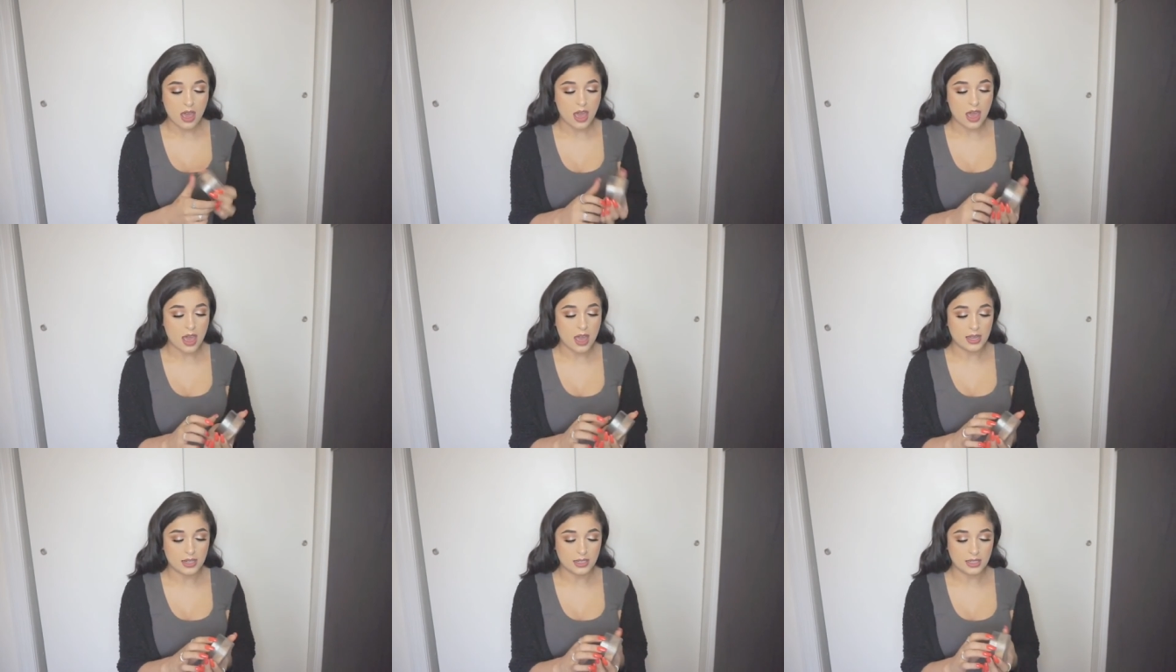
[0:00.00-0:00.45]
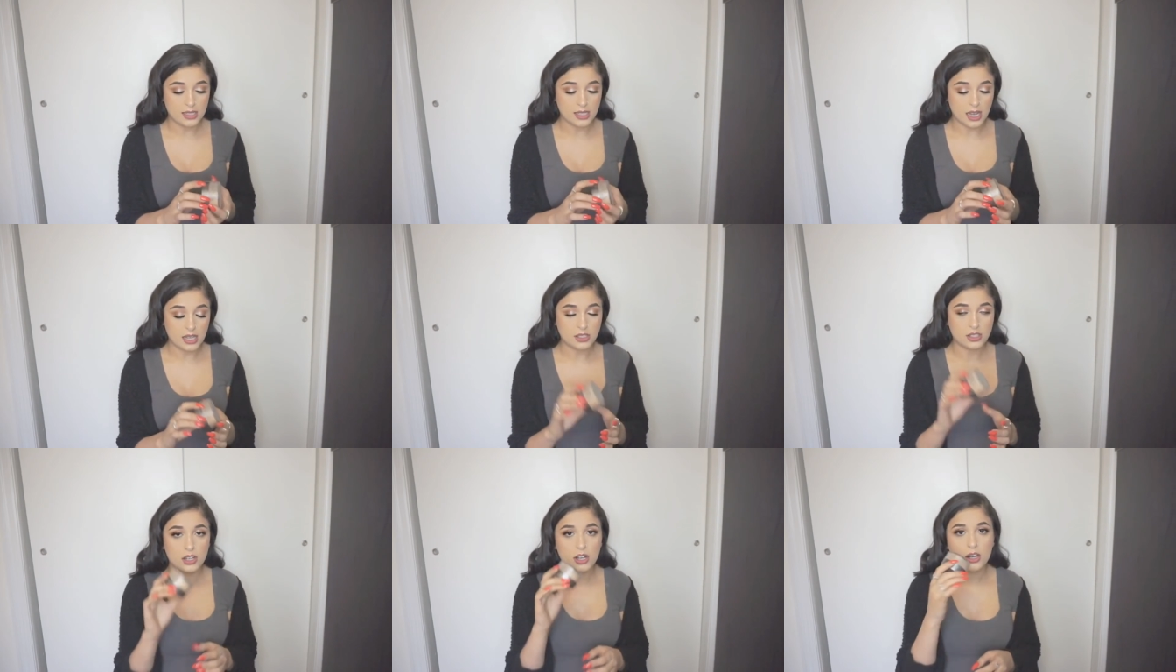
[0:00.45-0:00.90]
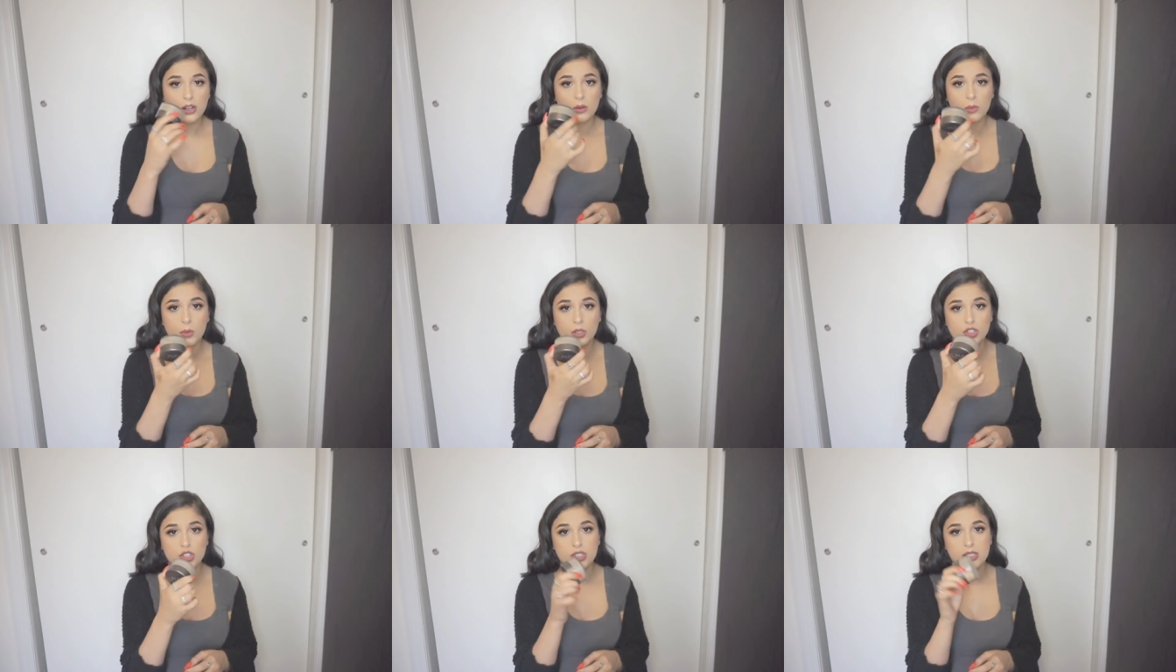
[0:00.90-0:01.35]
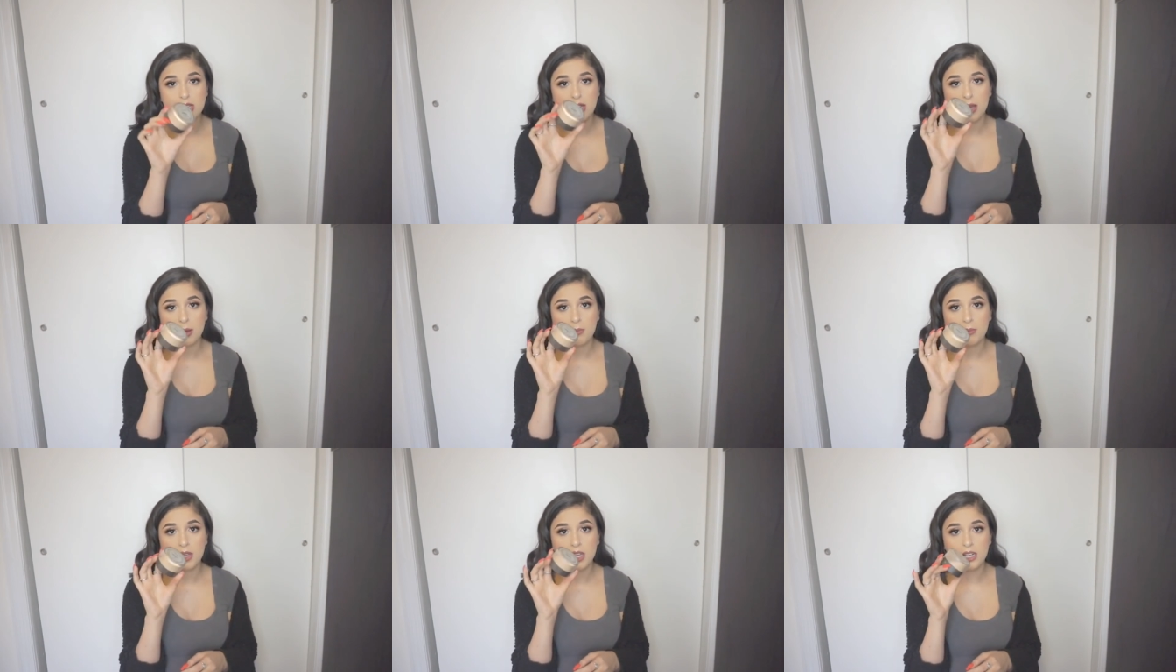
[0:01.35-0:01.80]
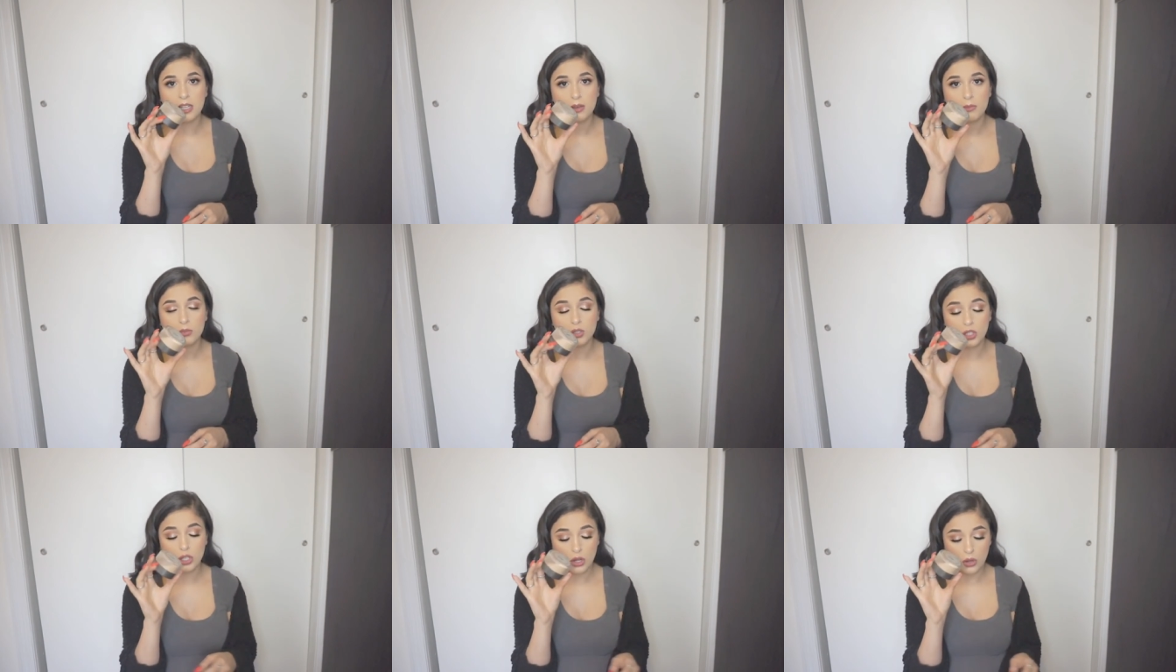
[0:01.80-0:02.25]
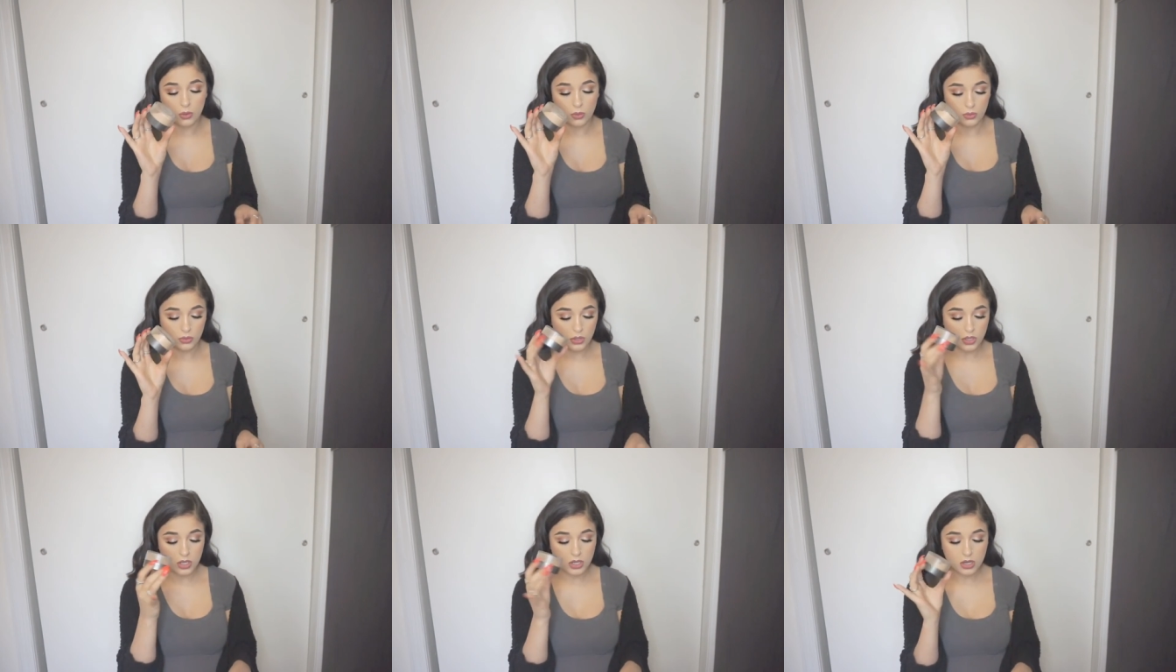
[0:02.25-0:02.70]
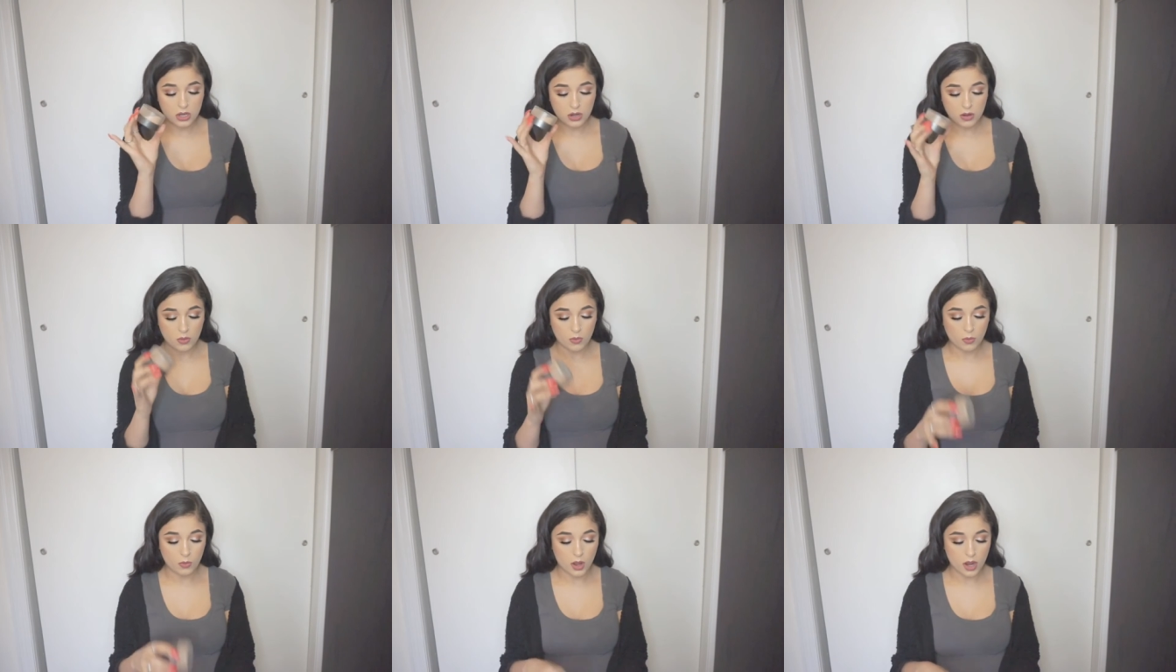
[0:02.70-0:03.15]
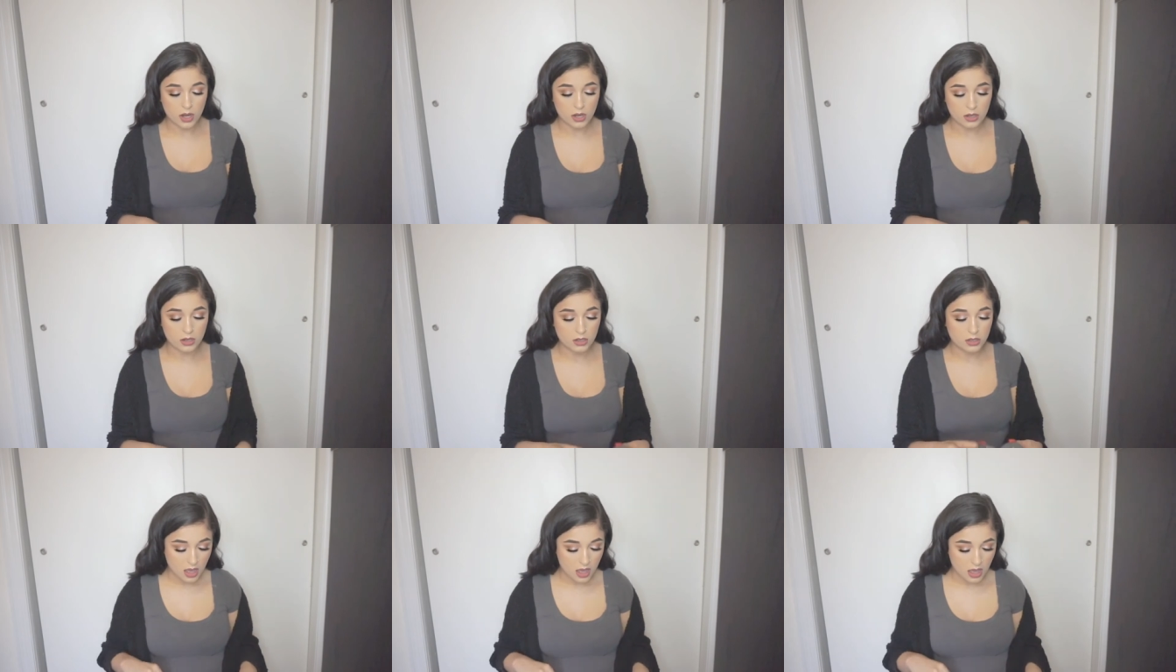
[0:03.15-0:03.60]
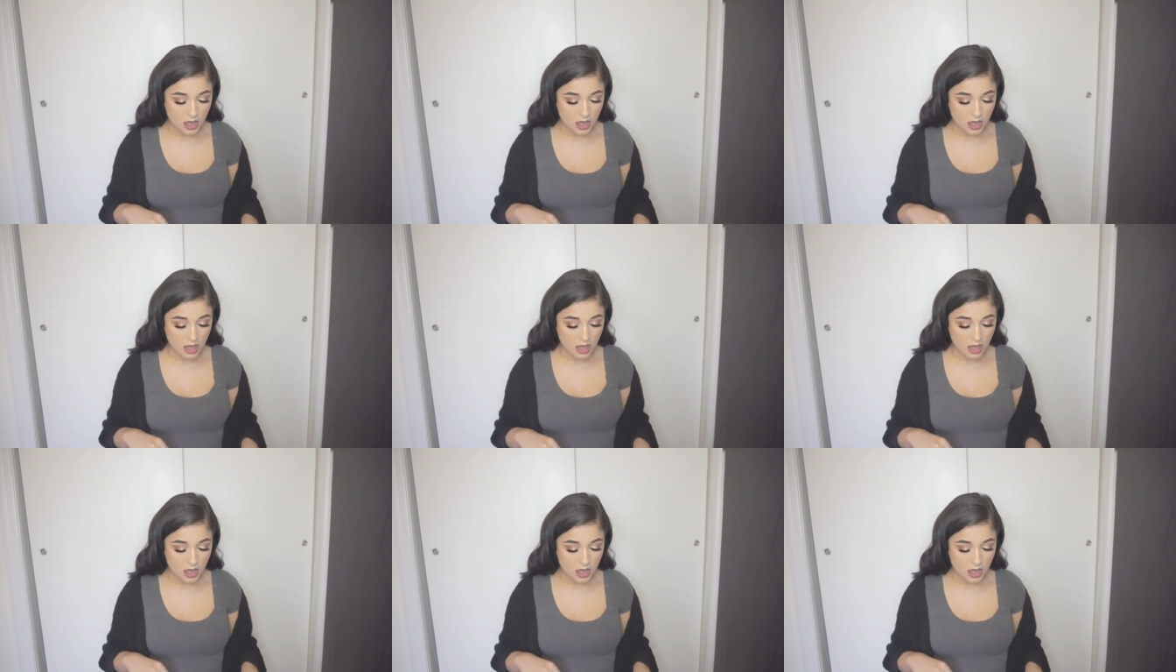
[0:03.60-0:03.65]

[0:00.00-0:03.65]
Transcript: and Desert, which is like a medium toned one.